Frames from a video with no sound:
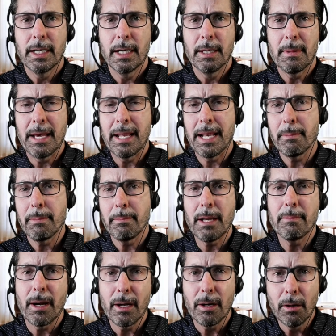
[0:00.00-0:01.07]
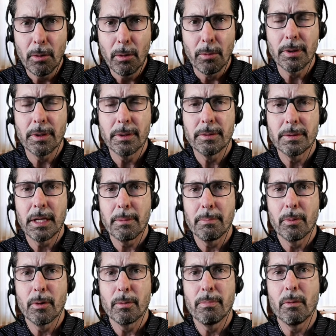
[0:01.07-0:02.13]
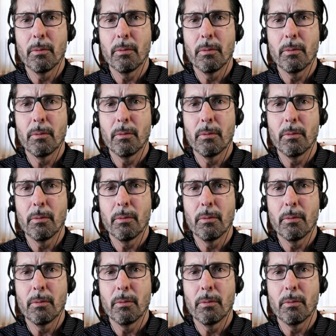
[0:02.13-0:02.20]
and I made my own Lightboard.